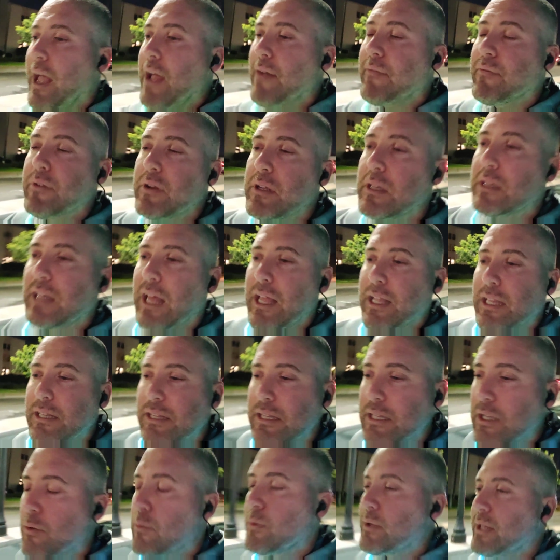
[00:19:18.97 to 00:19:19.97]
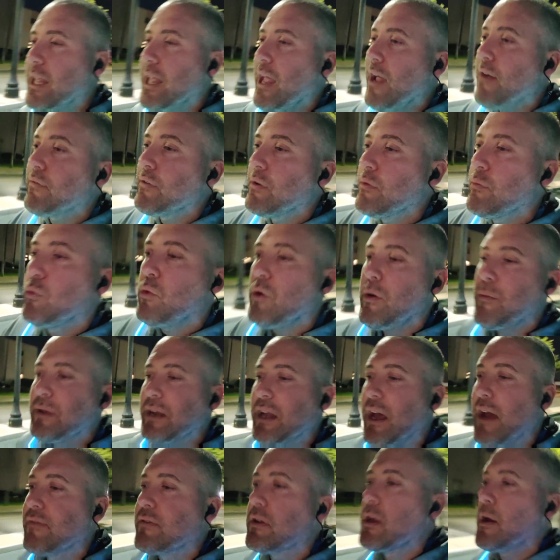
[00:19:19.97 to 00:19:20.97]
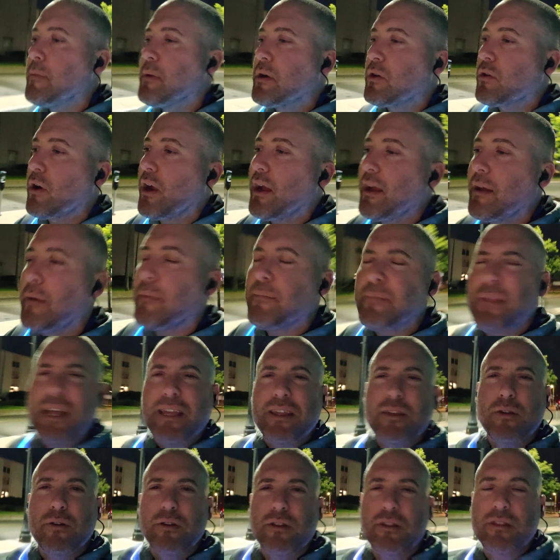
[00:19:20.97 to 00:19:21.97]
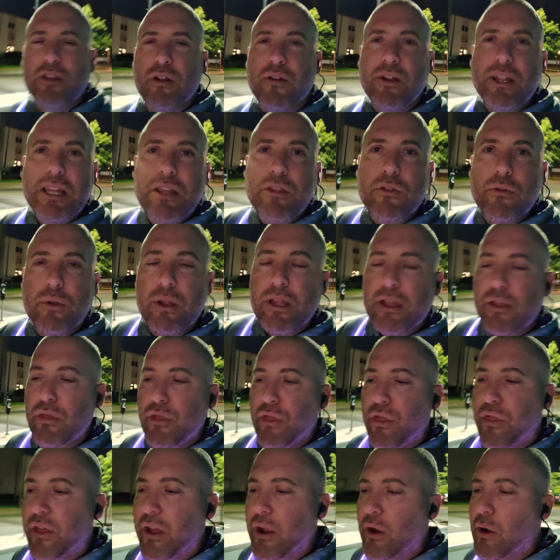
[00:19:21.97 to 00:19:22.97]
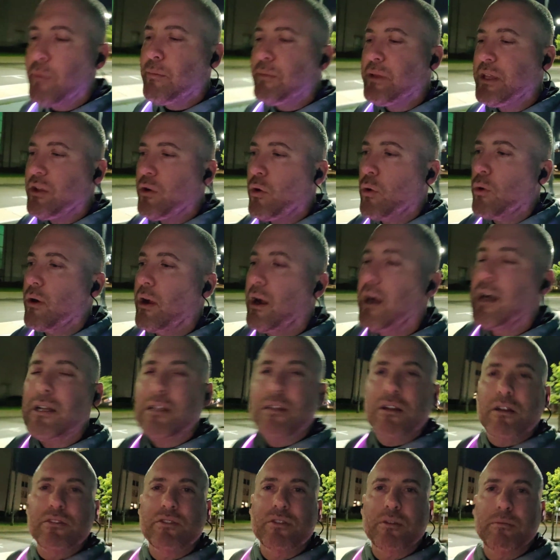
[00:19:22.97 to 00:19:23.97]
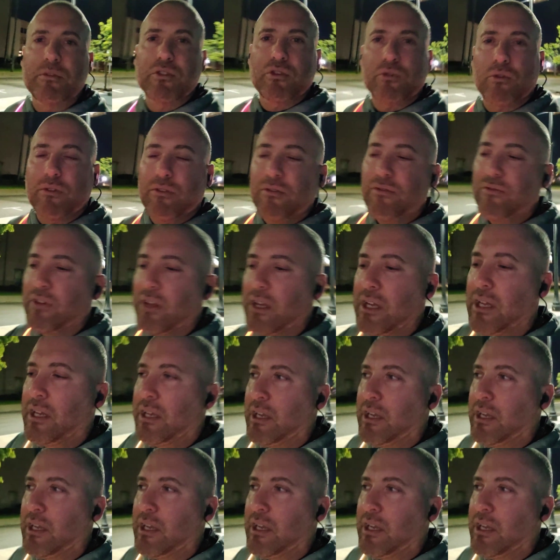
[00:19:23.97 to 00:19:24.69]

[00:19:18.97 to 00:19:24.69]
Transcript: Every like literally every woman I've come across, I'm like they're either in therapy or on some sort of.